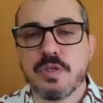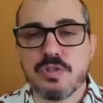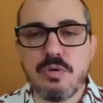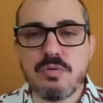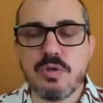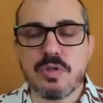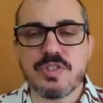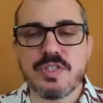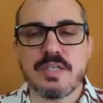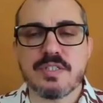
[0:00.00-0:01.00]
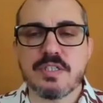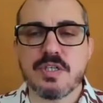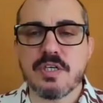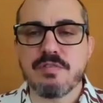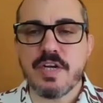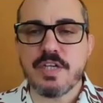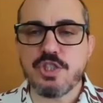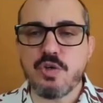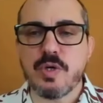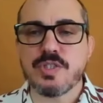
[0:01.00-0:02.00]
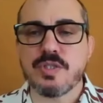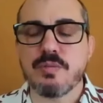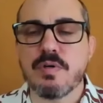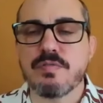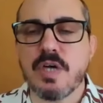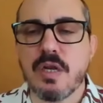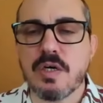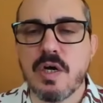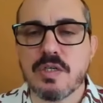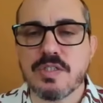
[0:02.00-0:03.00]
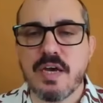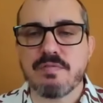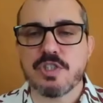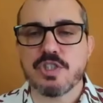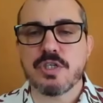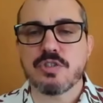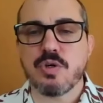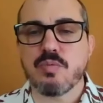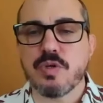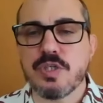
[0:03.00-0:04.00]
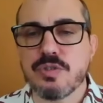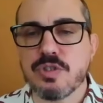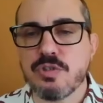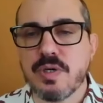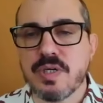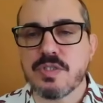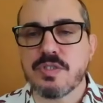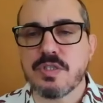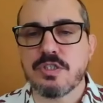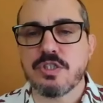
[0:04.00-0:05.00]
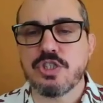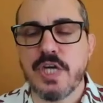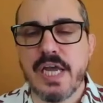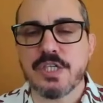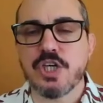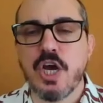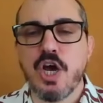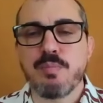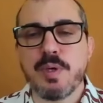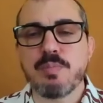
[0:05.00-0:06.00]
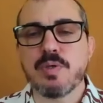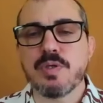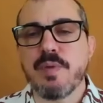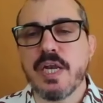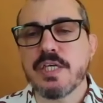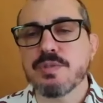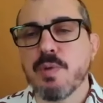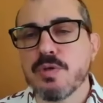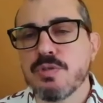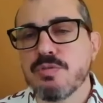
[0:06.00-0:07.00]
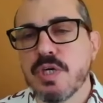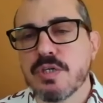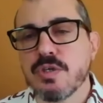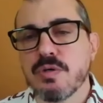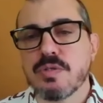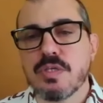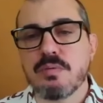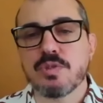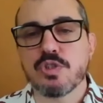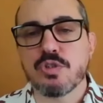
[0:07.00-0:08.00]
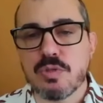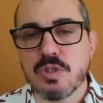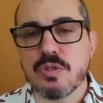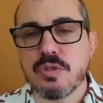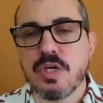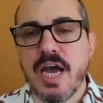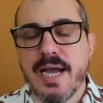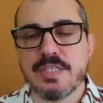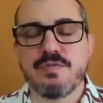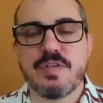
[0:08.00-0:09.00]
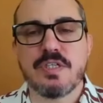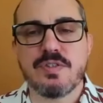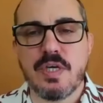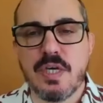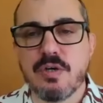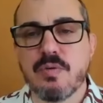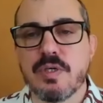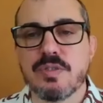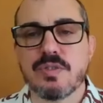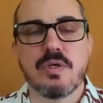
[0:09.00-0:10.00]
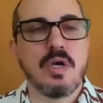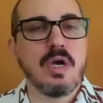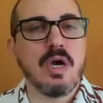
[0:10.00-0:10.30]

Stone Door says, Does the conventional wisdom of dollar cost averaging and don't reuse addresses need to change? People with many small UTXOs seem screwed as fees increase.